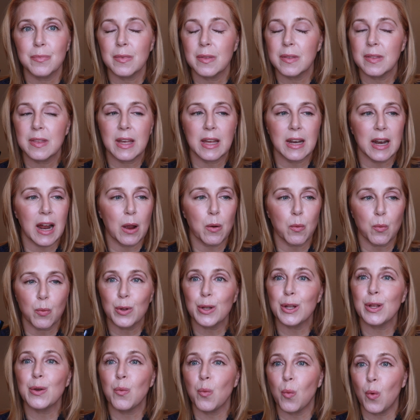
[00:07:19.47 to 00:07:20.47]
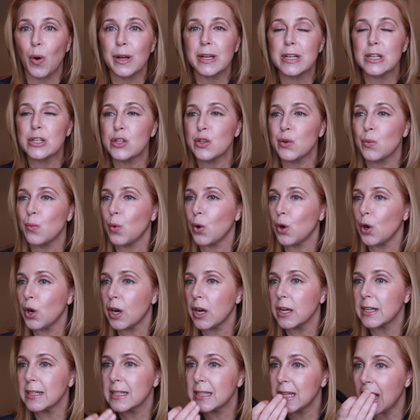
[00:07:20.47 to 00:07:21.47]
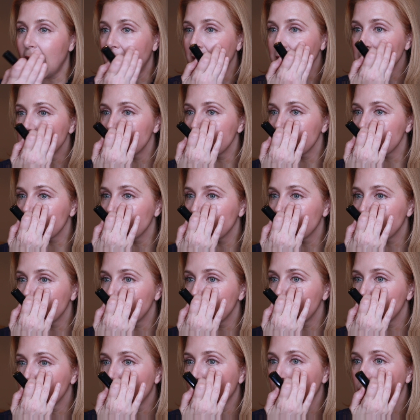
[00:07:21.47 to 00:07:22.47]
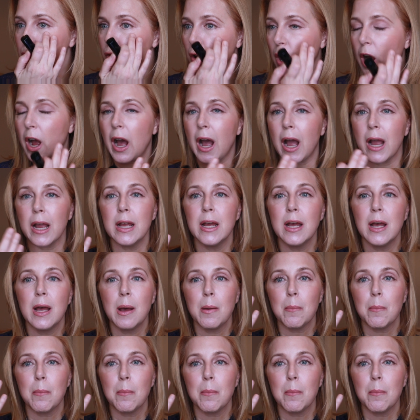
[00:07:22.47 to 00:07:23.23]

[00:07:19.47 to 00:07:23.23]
that I really wanted to work. That just looked so dry.